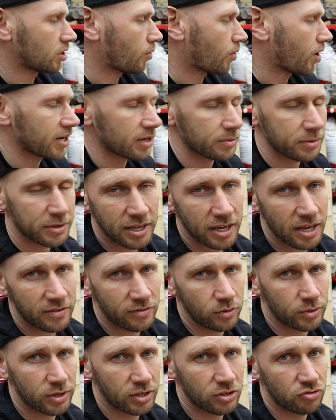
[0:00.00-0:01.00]
Now, I had to be
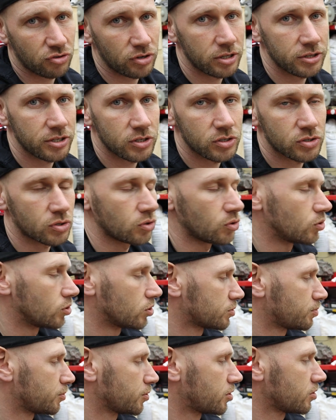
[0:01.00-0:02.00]
careful when I drilled these
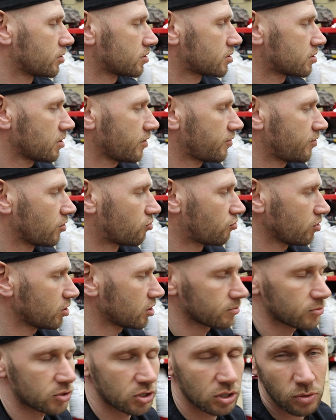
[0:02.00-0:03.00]
holes, because if you drill
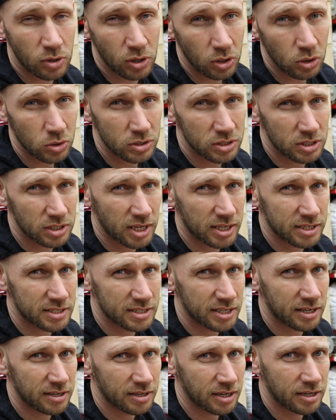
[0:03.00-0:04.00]
them too close to that
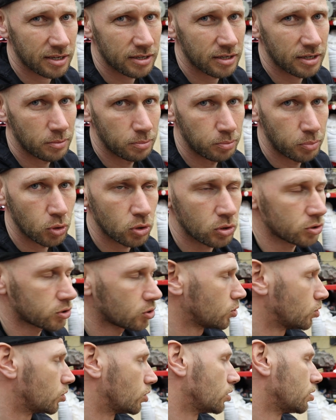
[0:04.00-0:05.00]
center bolt
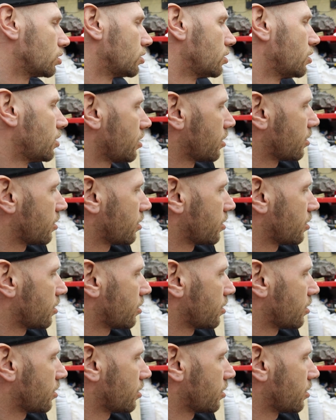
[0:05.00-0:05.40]
hole,